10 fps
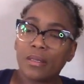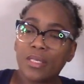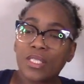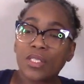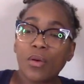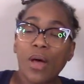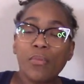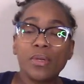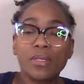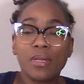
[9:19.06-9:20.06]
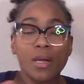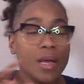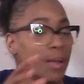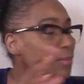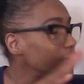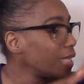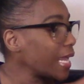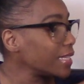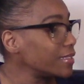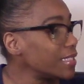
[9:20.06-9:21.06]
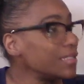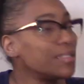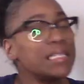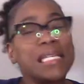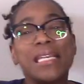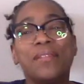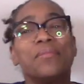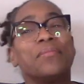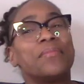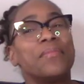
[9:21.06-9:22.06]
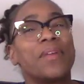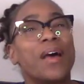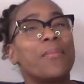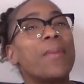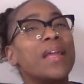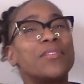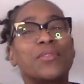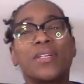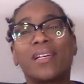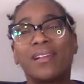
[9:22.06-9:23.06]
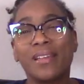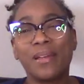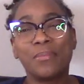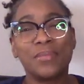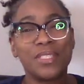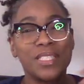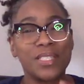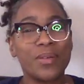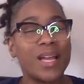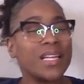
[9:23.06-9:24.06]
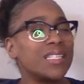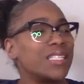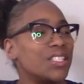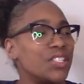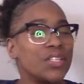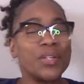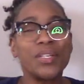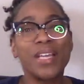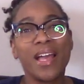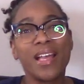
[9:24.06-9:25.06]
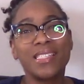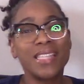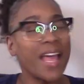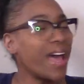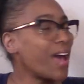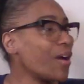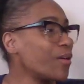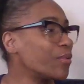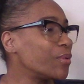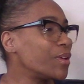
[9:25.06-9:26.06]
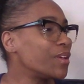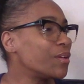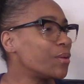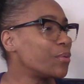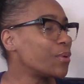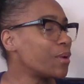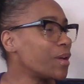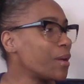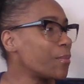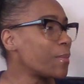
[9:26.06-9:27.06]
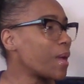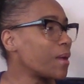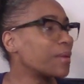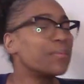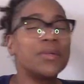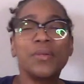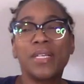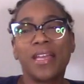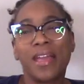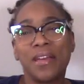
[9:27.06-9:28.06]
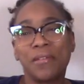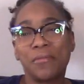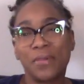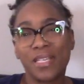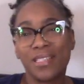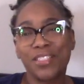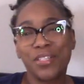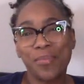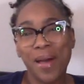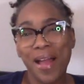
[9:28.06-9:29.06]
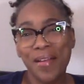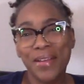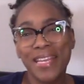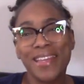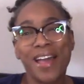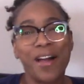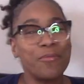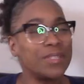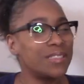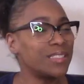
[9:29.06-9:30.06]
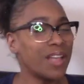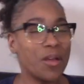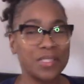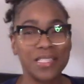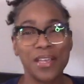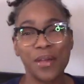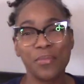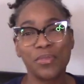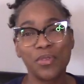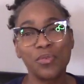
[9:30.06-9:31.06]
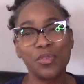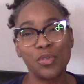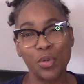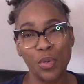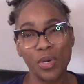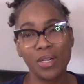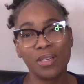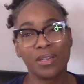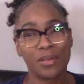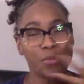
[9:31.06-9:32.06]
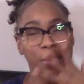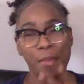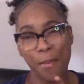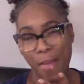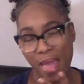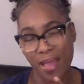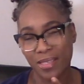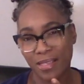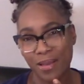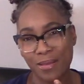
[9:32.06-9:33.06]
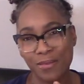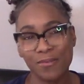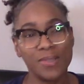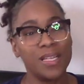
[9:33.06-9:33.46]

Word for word: so I would um, like literally I might do a clip just so I could show you guys how um, I communicated with Jamari. I would talk to him through the door with my mask on.